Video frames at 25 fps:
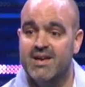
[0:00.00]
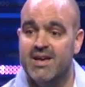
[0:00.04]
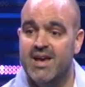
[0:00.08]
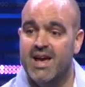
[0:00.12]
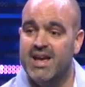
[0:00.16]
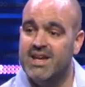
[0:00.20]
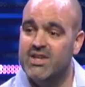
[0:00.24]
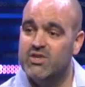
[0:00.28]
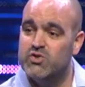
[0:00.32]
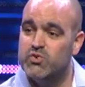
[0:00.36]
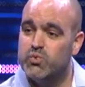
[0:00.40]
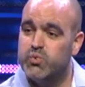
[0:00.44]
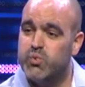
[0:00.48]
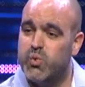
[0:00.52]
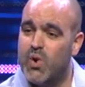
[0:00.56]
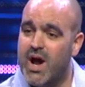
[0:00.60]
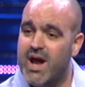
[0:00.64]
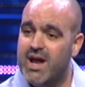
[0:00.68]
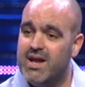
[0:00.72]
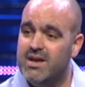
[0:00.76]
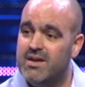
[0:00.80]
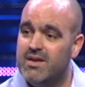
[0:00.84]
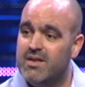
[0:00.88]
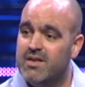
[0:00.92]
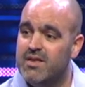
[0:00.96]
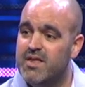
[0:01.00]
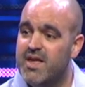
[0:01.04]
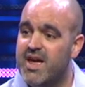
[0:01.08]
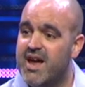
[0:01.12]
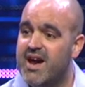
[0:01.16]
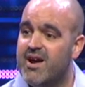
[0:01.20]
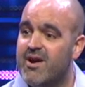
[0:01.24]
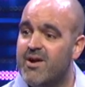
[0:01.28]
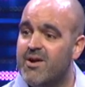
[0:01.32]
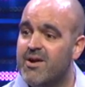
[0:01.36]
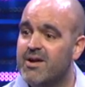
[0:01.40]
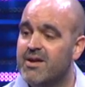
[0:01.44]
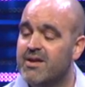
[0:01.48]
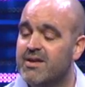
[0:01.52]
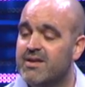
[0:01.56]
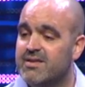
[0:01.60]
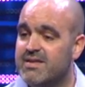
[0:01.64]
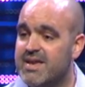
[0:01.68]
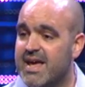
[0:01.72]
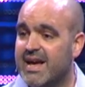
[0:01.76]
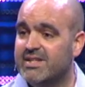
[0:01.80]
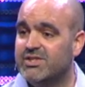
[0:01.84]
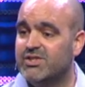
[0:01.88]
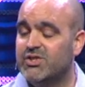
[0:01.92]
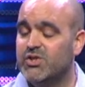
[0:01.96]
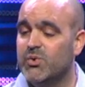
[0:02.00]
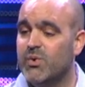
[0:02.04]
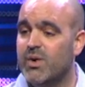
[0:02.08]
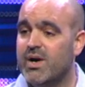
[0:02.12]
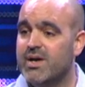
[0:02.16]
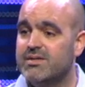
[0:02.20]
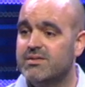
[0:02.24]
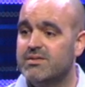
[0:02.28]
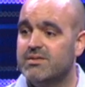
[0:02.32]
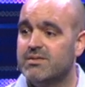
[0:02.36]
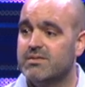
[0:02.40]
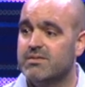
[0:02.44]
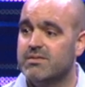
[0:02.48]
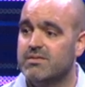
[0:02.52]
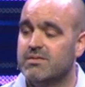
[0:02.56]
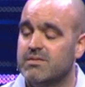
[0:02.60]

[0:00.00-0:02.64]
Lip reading: and he's right there next to us.